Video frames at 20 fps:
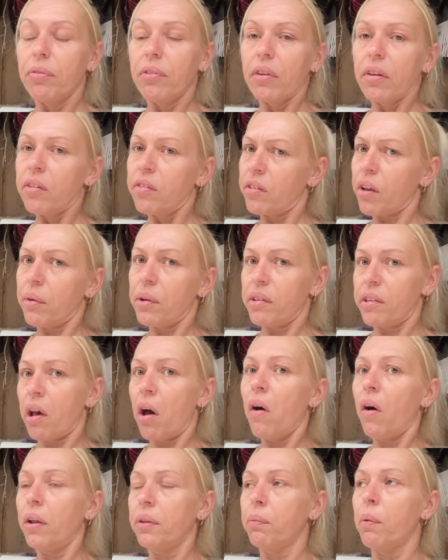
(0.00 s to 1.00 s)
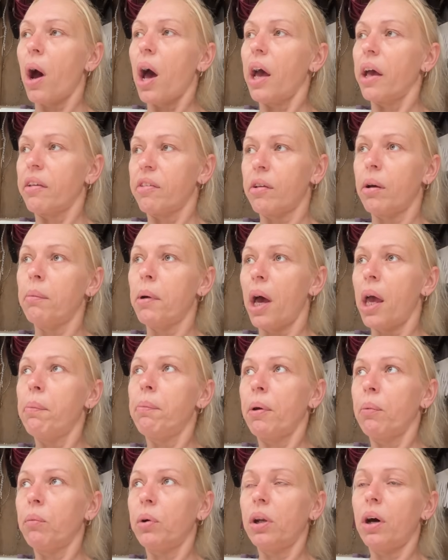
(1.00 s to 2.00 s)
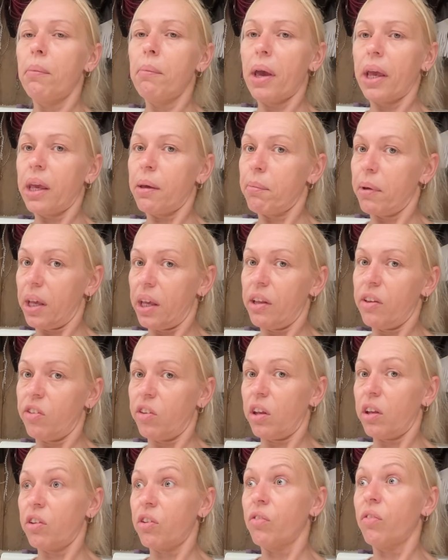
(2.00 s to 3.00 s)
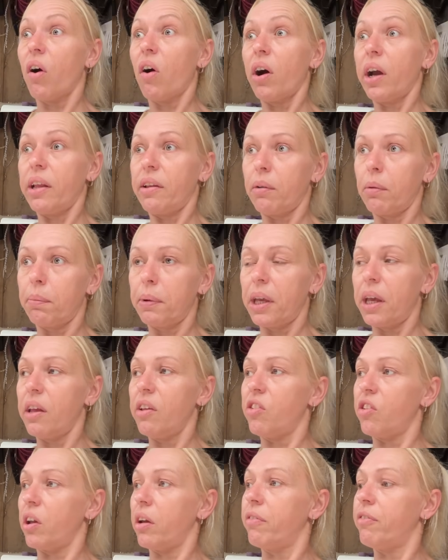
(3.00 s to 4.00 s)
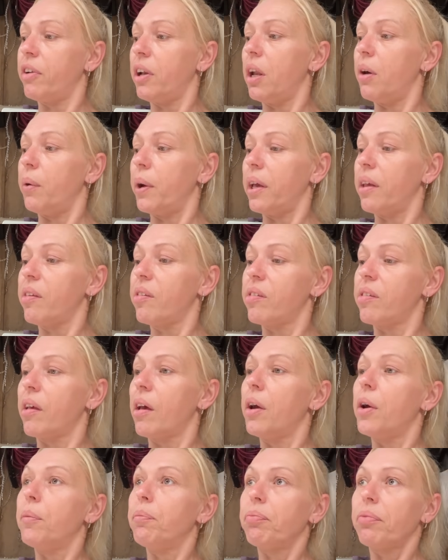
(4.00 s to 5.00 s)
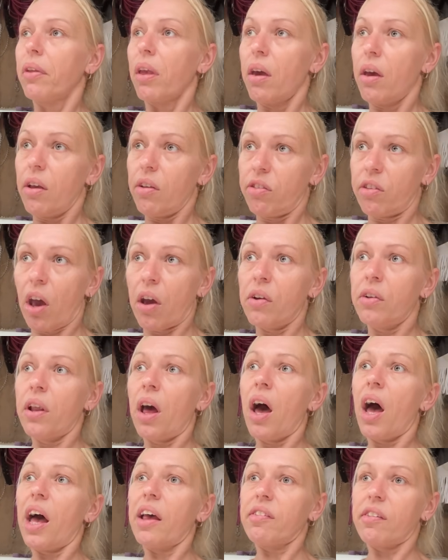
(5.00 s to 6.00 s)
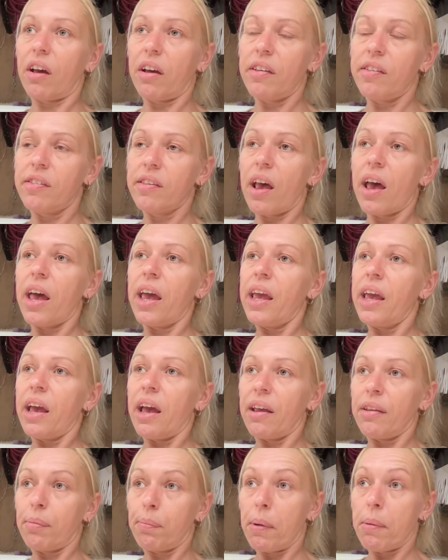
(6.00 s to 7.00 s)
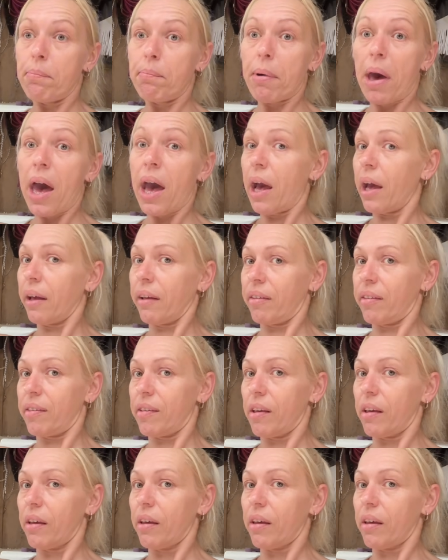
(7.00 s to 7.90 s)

So it's hard work. So I'm hoping when I make him easier to ride, it will be easier for Lewis. Donut, as I say, has been backed.